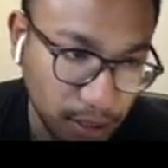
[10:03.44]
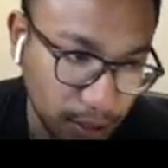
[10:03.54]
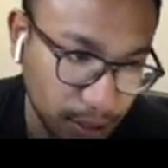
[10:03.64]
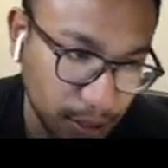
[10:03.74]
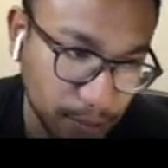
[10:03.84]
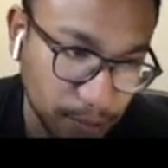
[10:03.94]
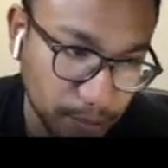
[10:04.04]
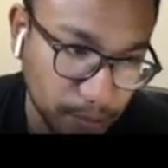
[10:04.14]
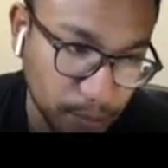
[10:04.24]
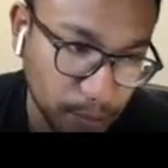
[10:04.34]

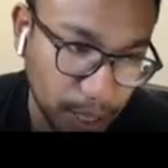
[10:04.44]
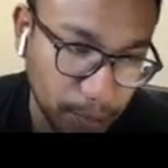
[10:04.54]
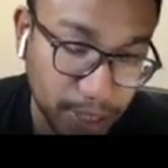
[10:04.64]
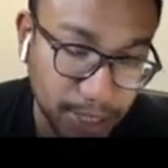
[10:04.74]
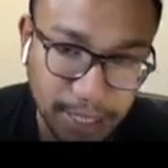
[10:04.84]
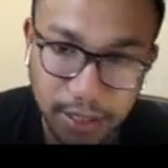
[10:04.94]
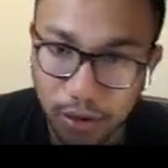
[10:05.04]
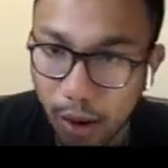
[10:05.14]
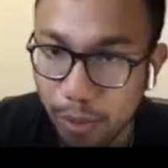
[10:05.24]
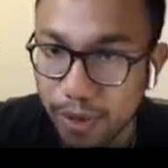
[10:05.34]
but they did
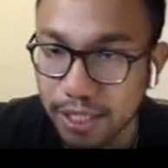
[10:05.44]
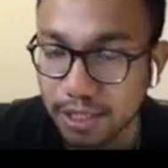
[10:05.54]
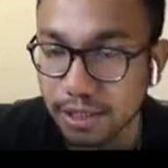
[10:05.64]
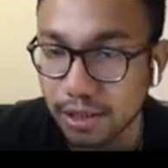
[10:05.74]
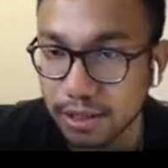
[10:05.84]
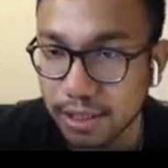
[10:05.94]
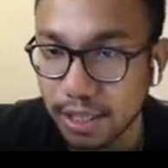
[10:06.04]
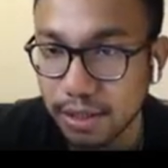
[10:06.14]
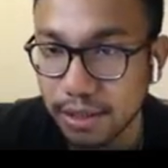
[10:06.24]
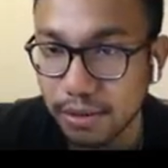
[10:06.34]
their operations in
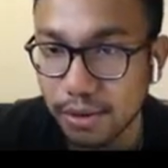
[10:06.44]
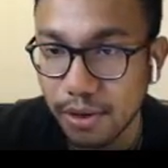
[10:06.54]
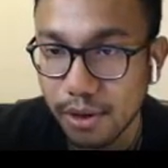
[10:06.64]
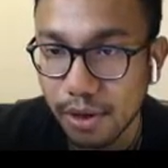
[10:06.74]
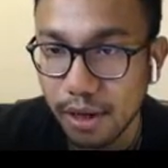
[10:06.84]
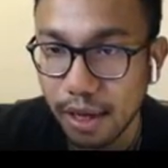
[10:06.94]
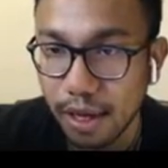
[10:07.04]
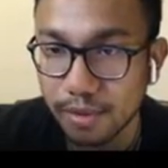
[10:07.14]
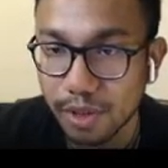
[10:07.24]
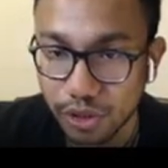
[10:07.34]
Ontario.
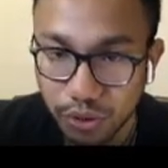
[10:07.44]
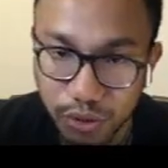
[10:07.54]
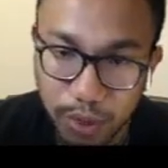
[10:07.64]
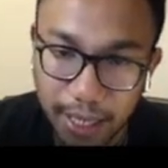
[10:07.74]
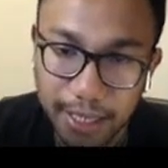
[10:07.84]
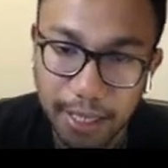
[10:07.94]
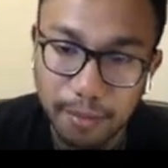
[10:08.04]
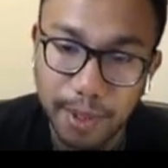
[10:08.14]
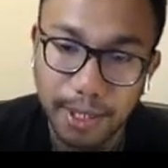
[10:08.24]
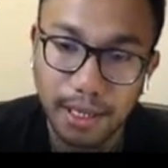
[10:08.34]
Their junior mining
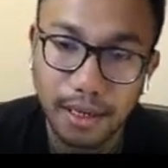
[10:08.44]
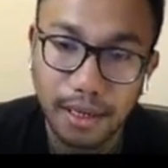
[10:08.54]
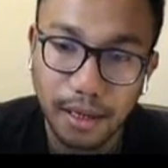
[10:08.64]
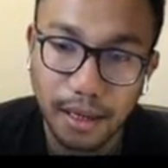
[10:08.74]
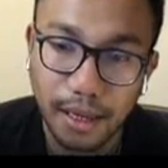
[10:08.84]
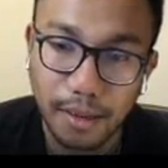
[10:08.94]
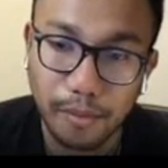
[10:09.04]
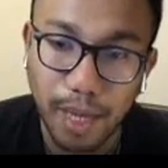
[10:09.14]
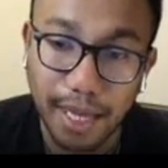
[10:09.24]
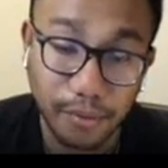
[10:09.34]
company
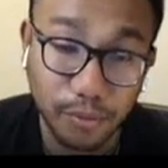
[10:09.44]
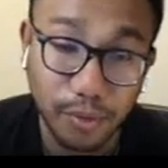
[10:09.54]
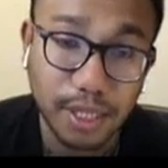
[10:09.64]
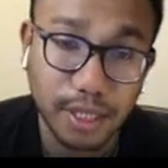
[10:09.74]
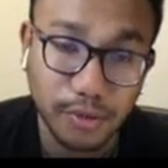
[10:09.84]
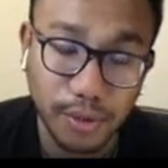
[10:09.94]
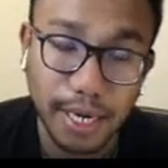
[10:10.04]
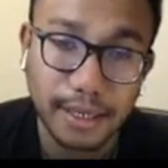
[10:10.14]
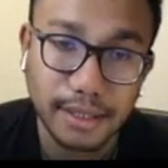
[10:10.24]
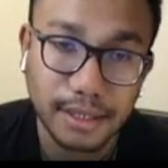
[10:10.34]
had a really
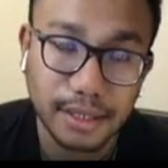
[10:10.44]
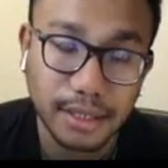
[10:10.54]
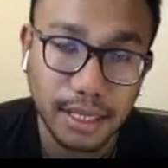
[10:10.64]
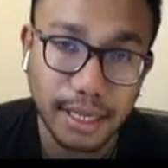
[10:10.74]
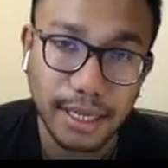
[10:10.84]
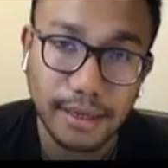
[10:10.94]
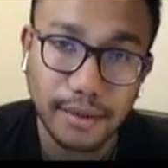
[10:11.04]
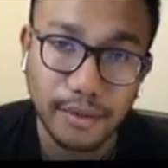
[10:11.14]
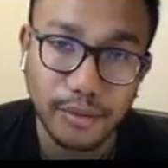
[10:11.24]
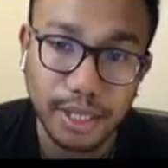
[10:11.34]
great
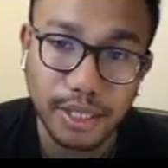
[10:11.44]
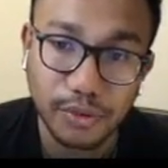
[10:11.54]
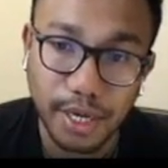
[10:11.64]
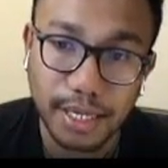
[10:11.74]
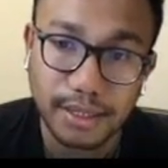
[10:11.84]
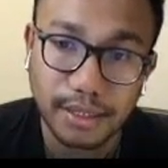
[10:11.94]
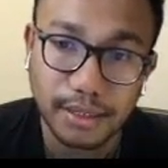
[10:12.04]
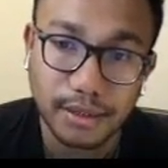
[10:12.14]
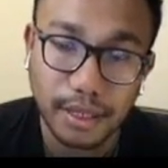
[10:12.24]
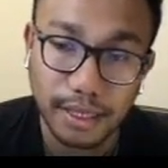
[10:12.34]
and
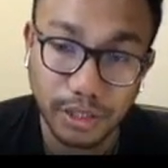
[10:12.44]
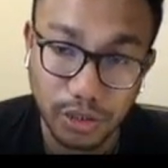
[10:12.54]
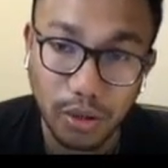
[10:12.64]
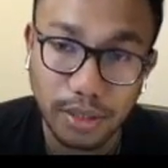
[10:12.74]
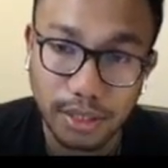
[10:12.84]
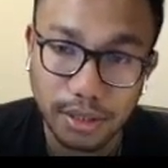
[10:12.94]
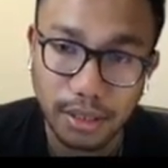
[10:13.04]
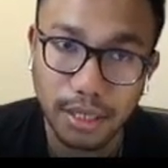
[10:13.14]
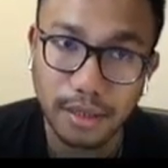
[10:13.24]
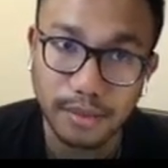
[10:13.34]
solid
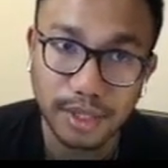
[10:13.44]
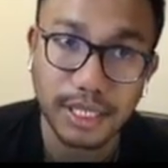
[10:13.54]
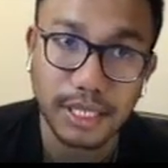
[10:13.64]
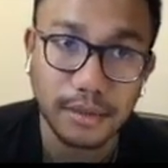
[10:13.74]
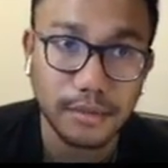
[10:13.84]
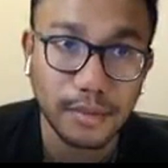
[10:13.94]
team.